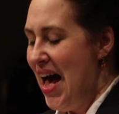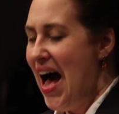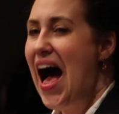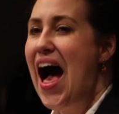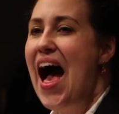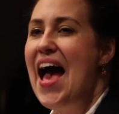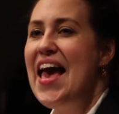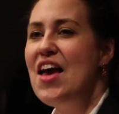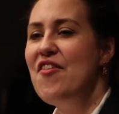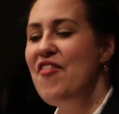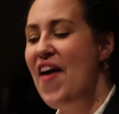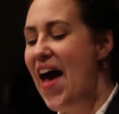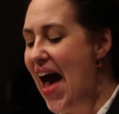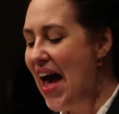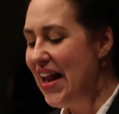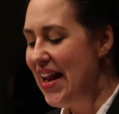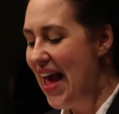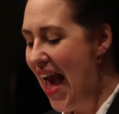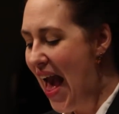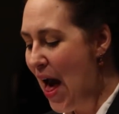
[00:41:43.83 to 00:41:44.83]
I have
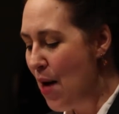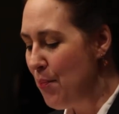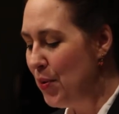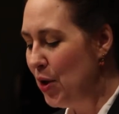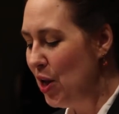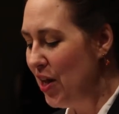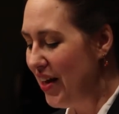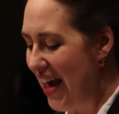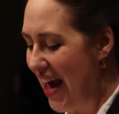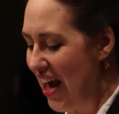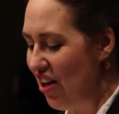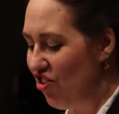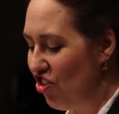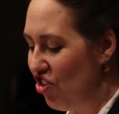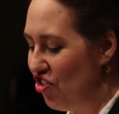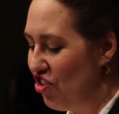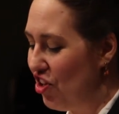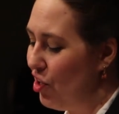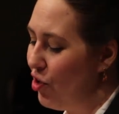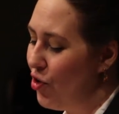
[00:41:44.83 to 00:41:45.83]
had ample
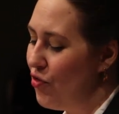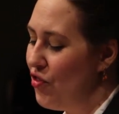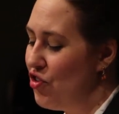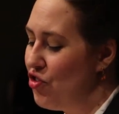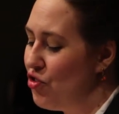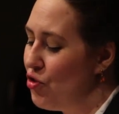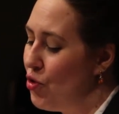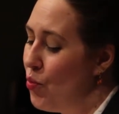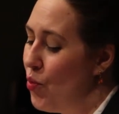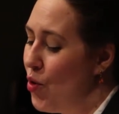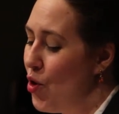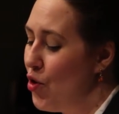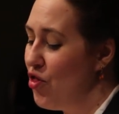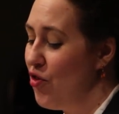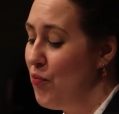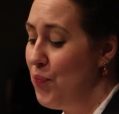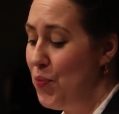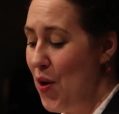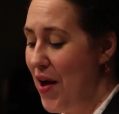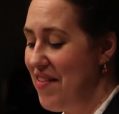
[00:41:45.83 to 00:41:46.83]
occasion to learn the true worth
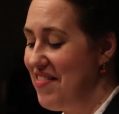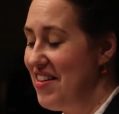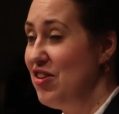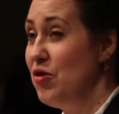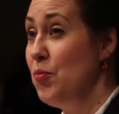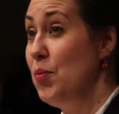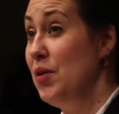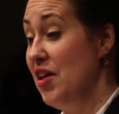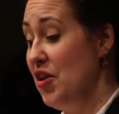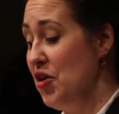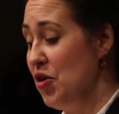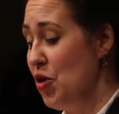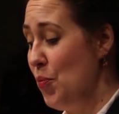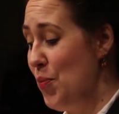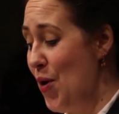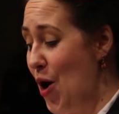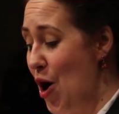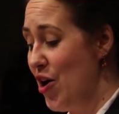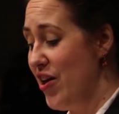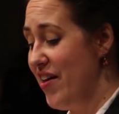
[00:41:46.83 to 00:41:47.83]
of present political
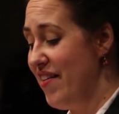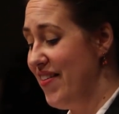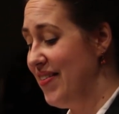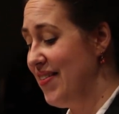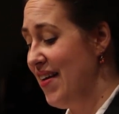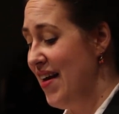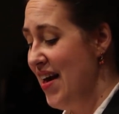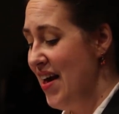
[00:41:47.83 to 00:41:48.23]
parties,